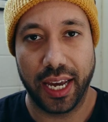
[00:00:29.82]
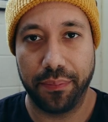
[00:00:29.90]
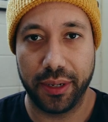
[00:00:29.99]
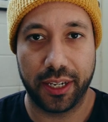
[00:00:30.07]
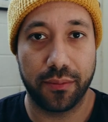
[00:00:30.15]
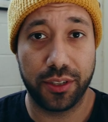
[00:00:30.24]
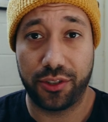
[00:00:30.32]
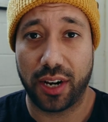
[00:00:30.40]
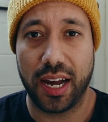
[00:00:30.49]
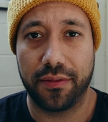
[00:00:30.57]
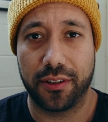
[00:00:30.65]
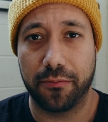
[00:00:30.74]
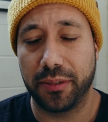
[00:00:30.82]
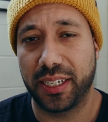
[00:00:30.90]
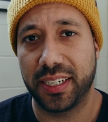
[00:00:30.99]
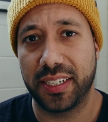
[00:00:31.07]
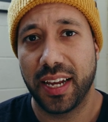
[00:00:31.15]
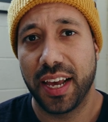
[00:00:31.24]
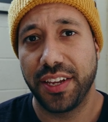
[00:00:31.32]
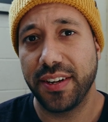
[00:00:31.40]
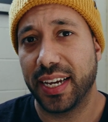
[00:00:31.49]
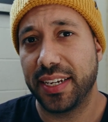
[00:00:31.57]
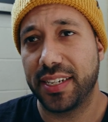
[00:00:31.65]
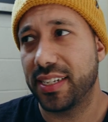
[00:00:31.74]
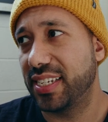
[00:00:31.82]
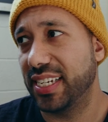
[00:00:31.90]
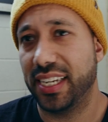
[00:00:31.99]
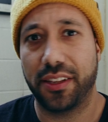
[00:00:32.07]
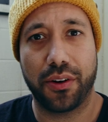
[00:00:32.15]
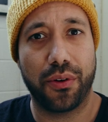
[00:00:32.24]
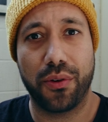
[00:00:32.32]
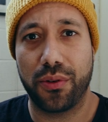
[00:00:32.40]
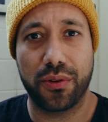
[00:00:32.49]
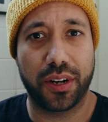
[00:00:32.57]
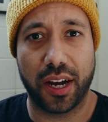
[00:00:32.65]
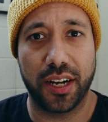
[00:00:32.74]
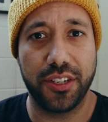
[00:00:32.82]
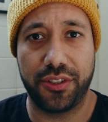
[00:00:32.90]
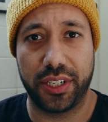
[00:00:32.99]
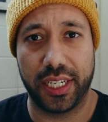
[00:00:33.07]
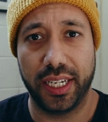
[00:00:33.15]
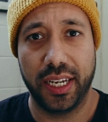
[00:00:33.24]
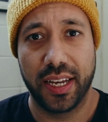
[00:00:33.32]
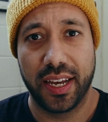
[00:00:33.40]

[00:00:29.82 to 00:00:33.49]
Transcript: and become a driver because you get to see the whole country